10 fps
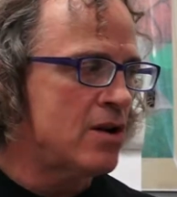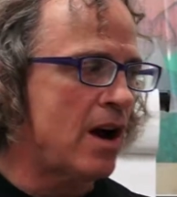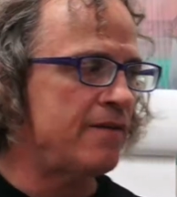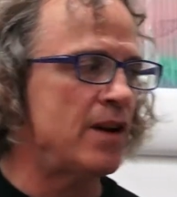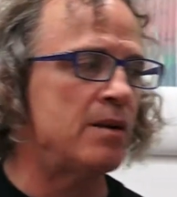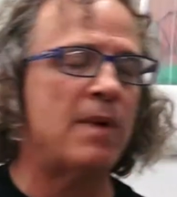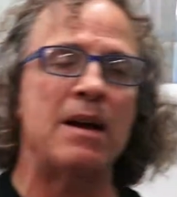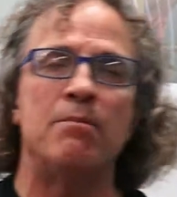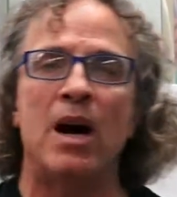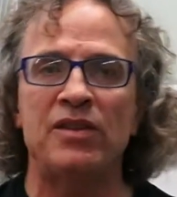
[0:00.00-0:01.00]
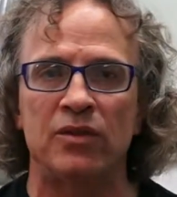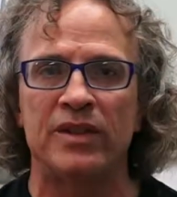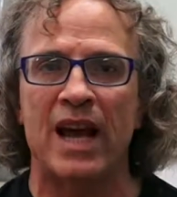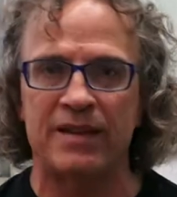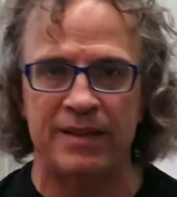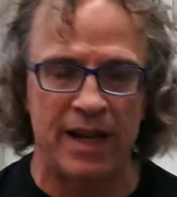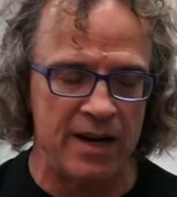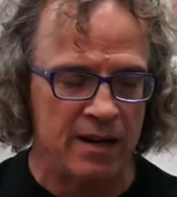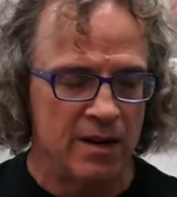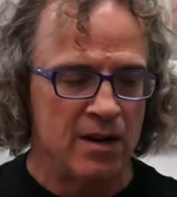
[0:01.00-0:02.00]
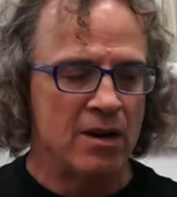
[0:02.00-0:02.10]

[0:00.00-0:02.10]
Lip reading: I've done my muscle testing.